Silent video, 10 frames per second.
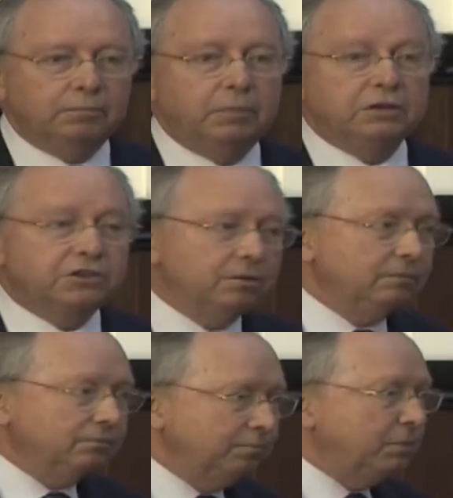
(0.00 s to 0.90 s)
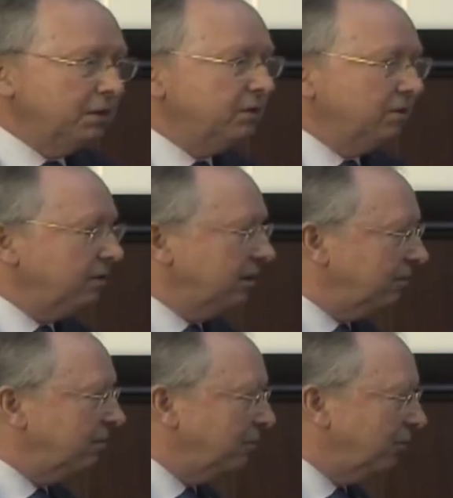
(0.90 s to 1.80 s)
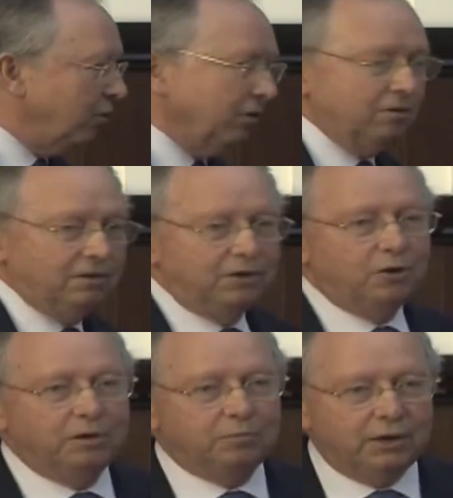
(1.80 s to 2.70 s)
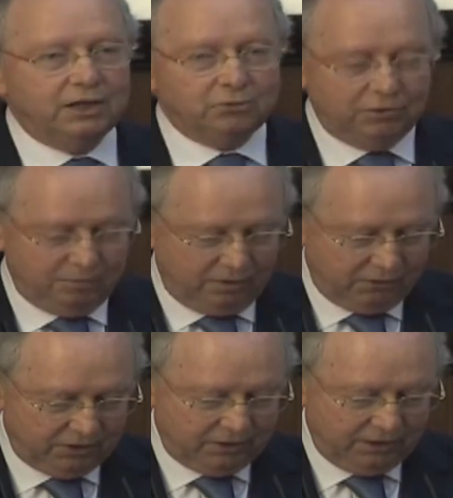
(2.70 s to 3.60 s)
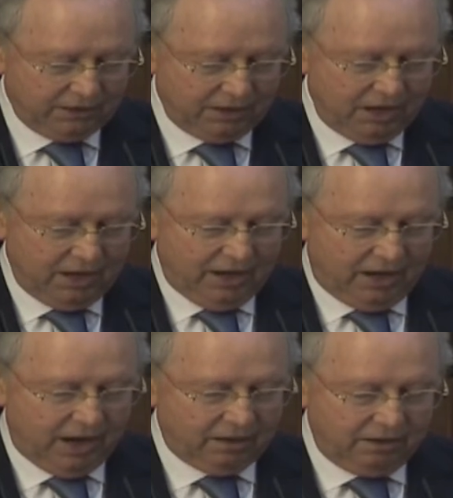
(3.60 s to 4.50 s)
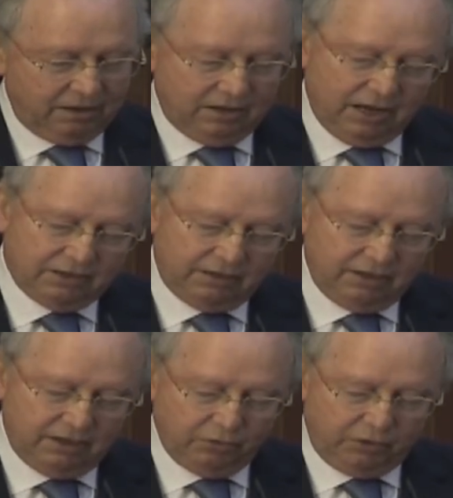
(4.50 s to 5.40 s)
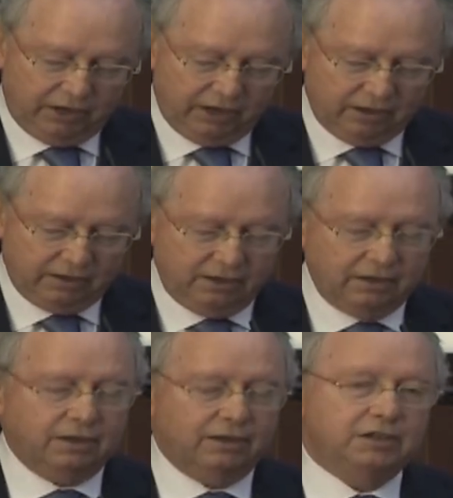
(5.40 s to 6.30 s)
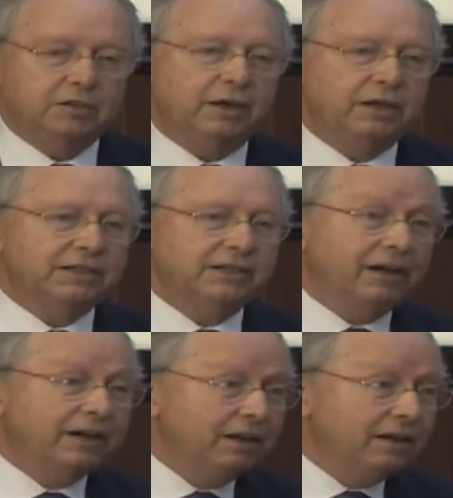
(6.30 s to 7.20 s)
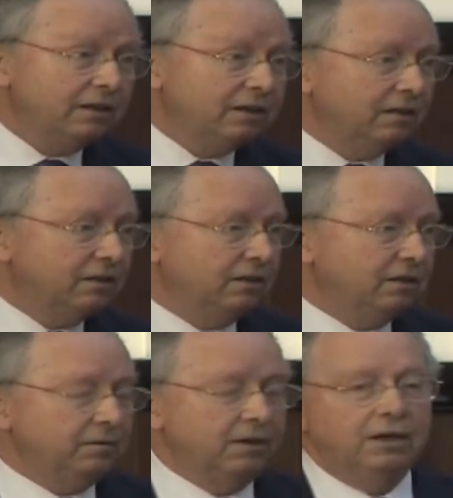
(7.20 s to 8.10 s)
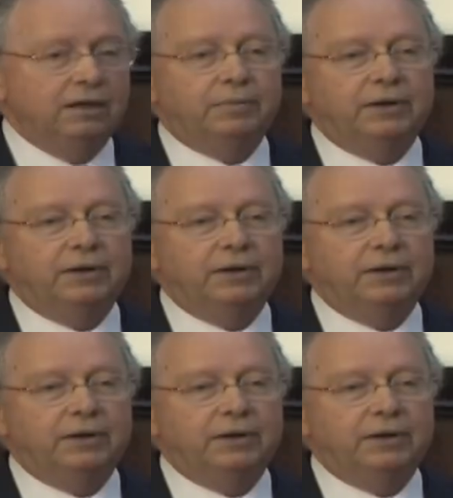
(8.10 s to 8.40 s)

Belgian person that uh, got the Nobel Prize with Professor Higgs. And the last year we had uh, Ismail Serageldin, the